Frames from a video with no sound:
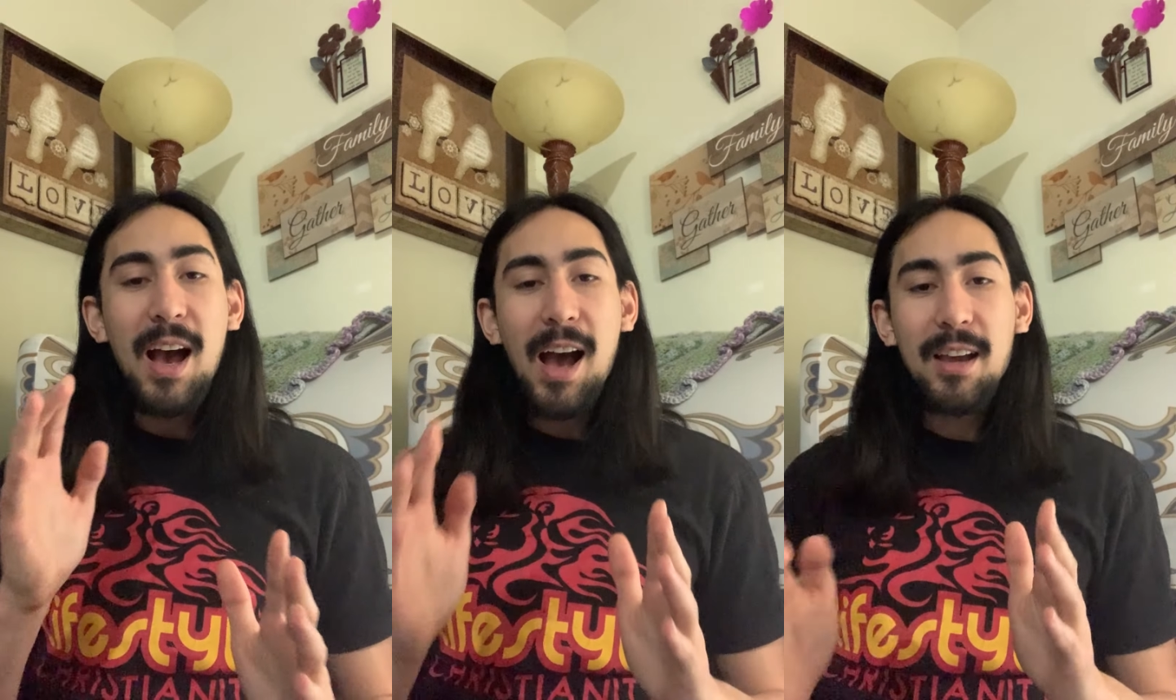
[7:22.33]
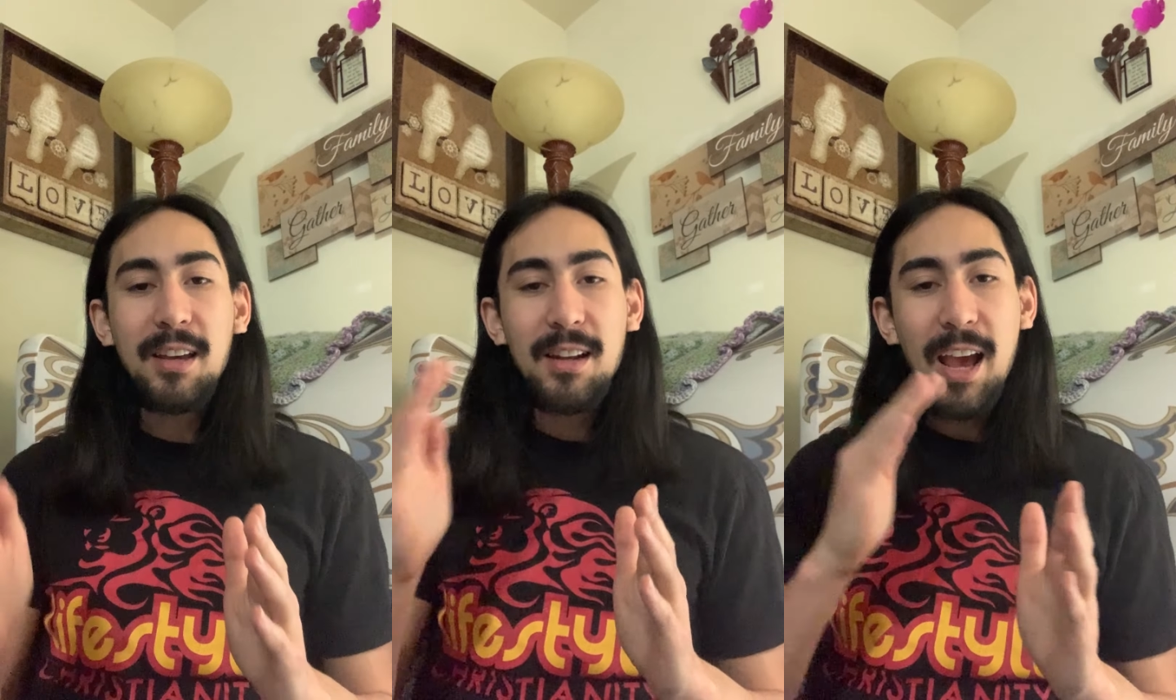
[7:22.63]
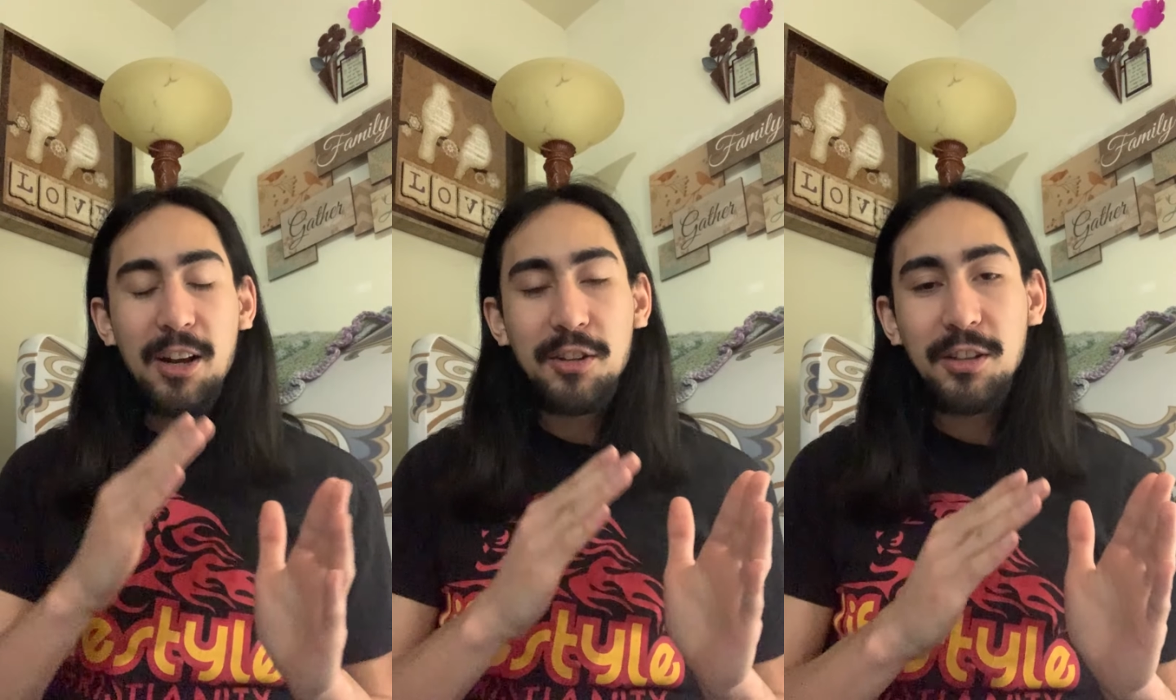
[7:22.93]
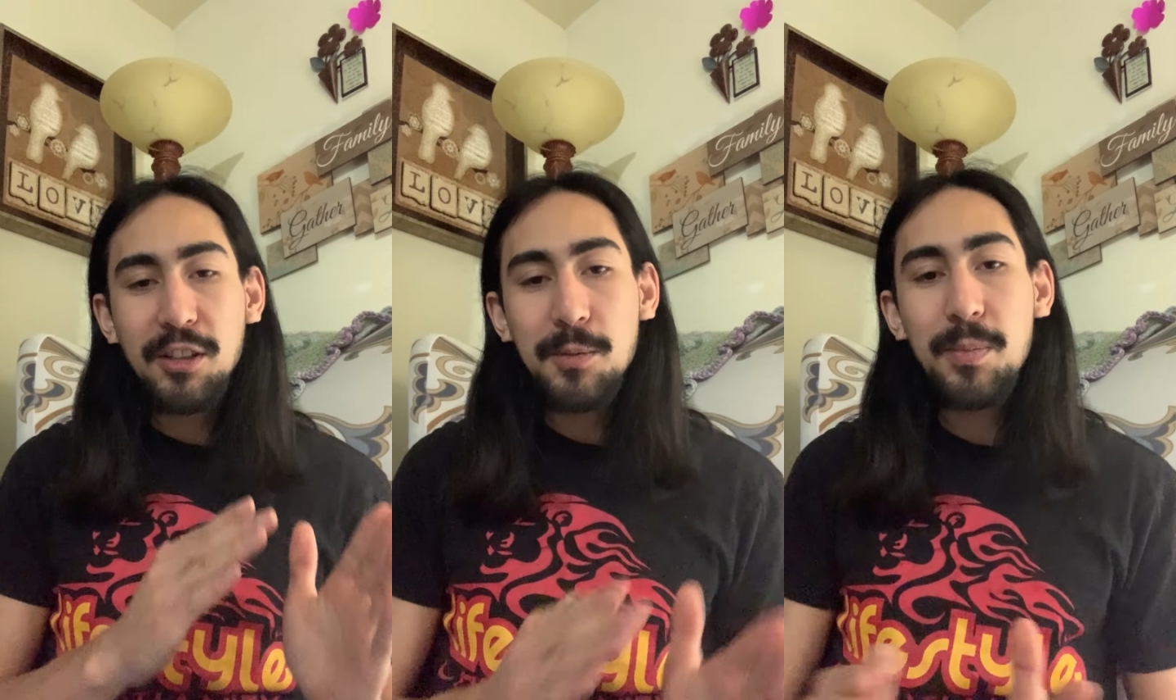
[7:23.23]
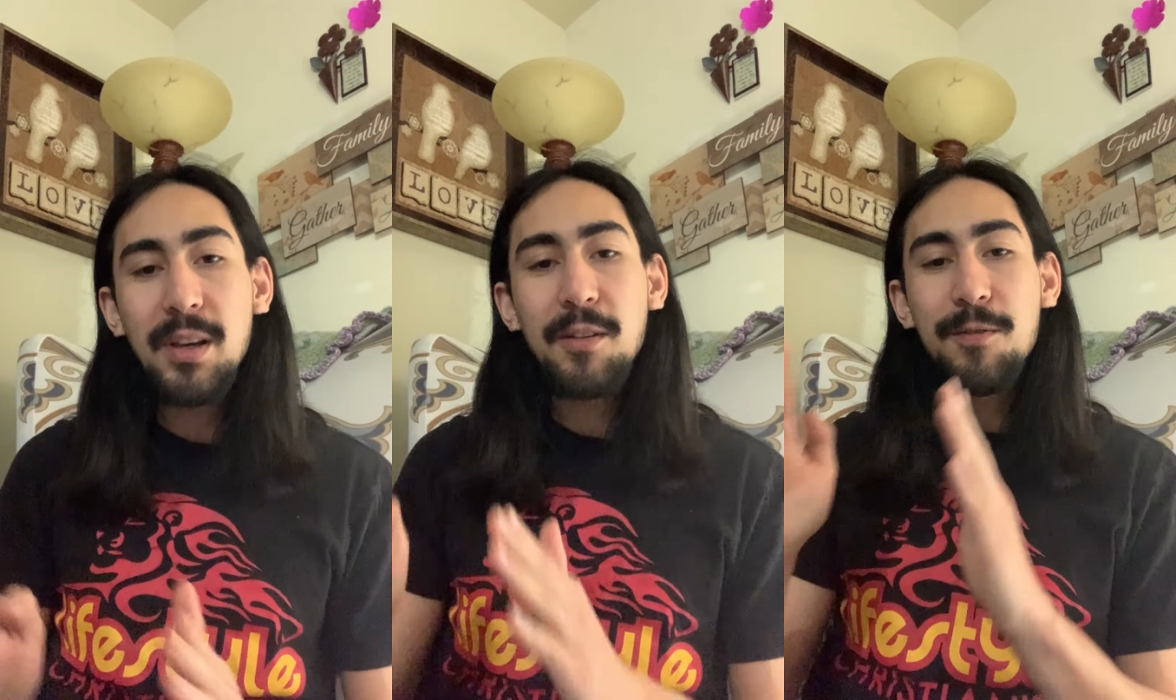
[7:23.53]
I can actually
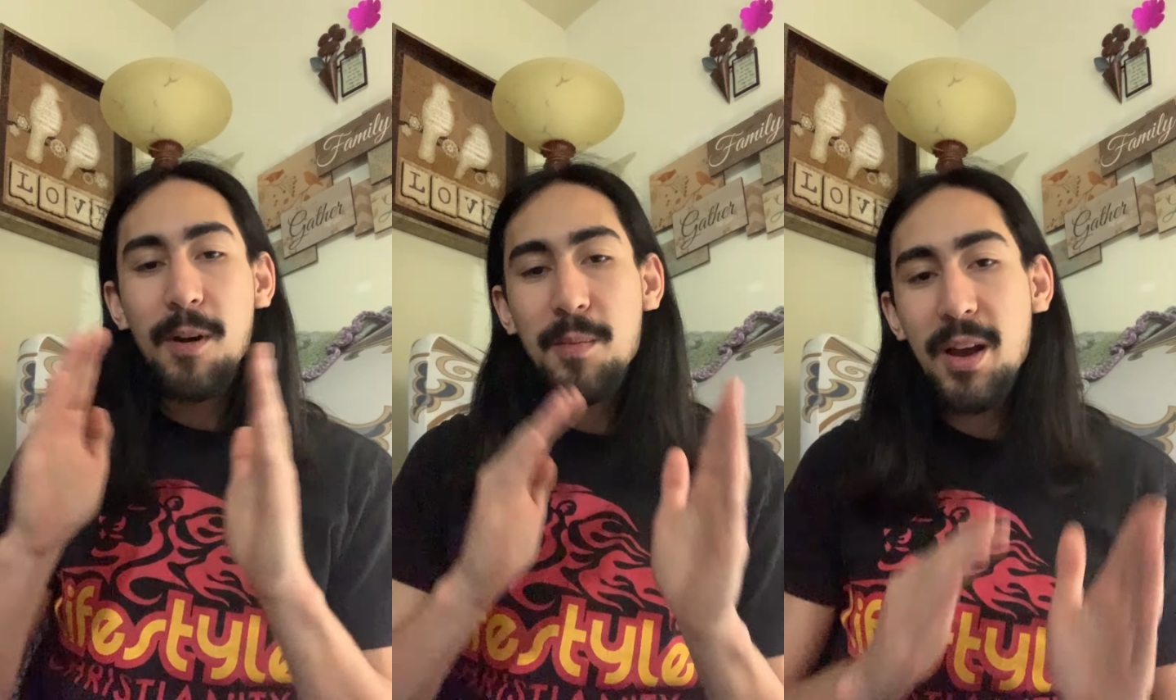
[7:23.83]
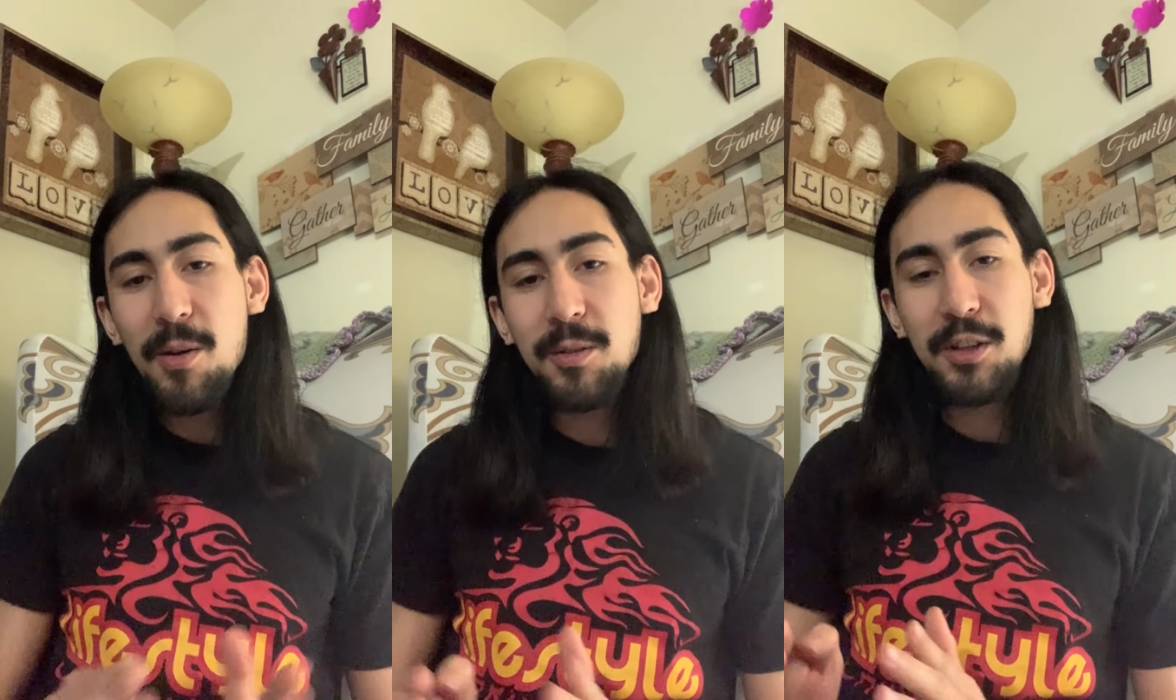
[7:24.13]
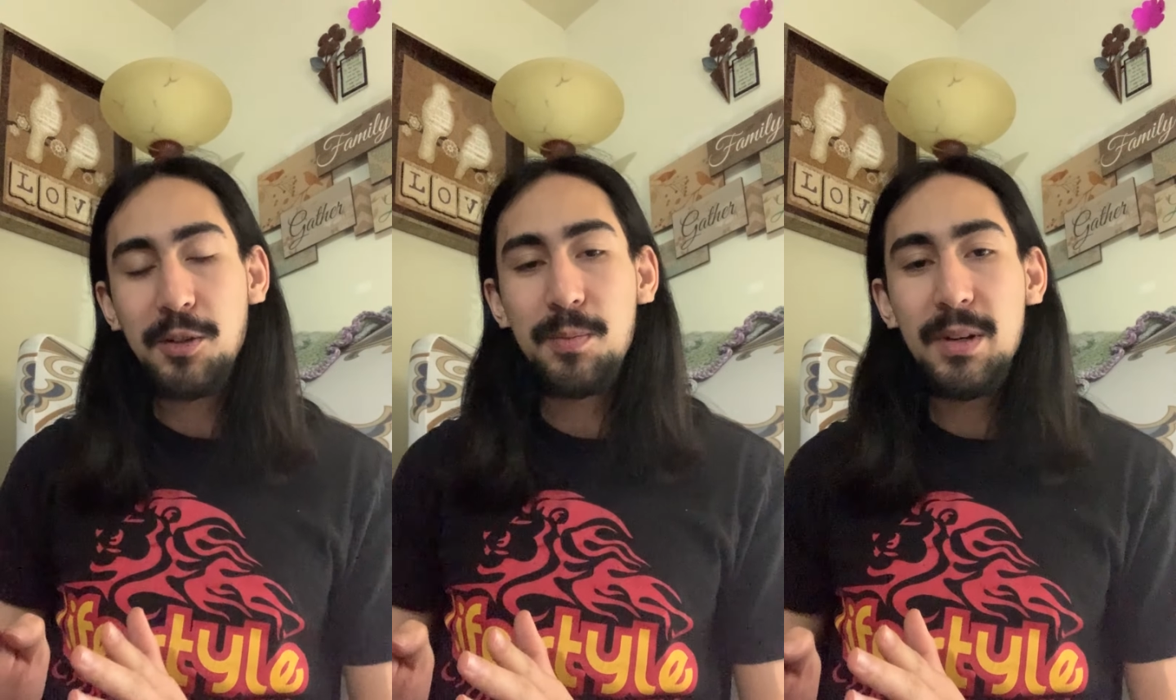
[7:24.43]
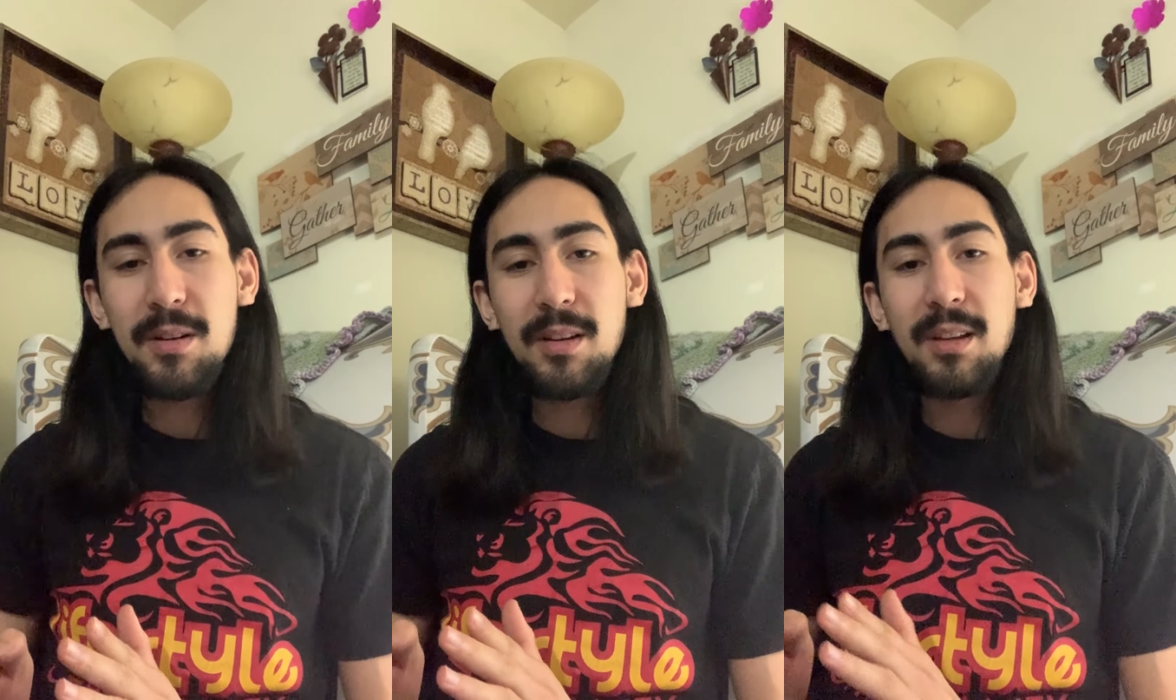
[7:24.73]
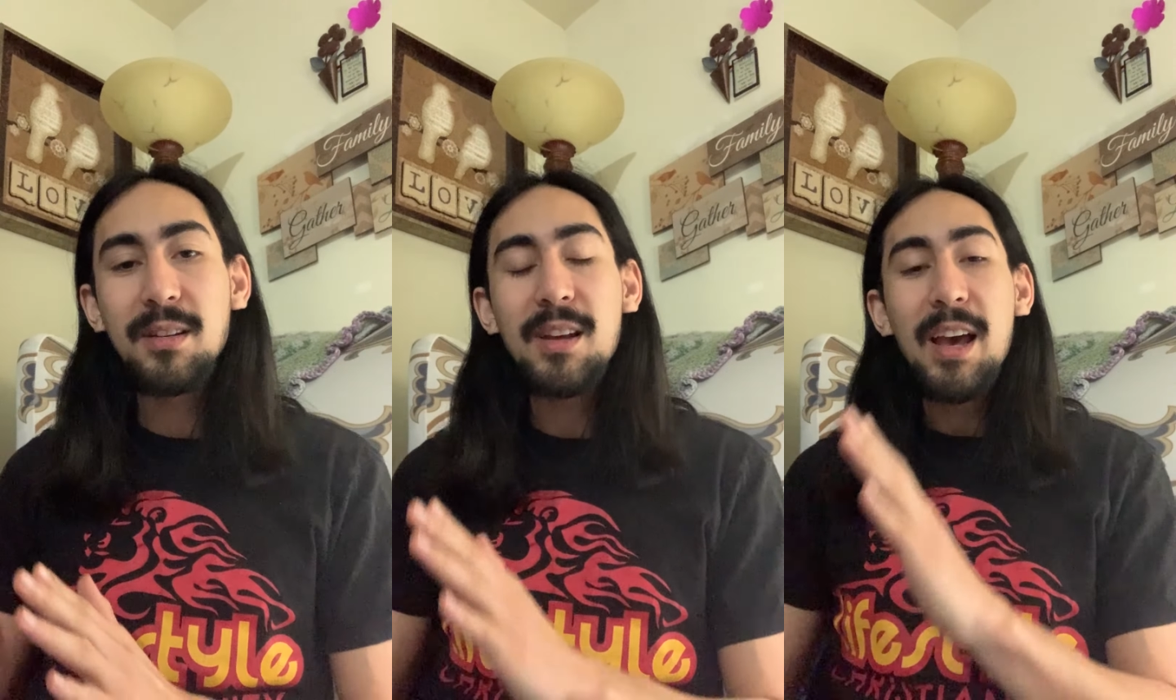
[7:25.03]
speak from my own
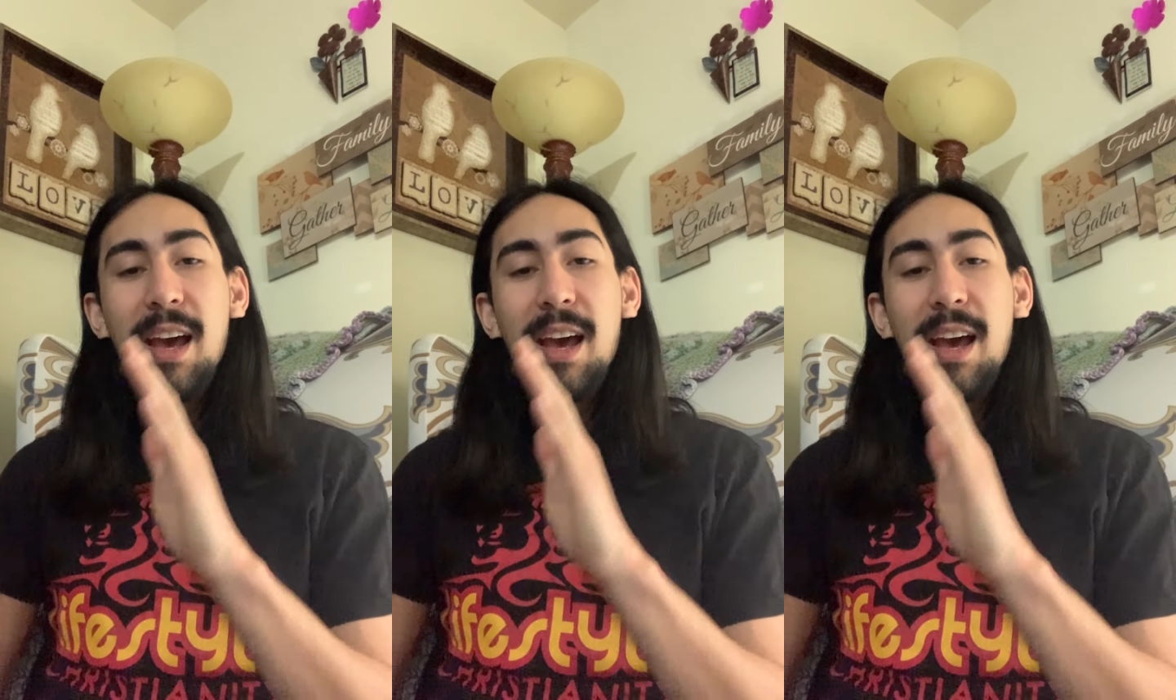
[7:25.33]
experience.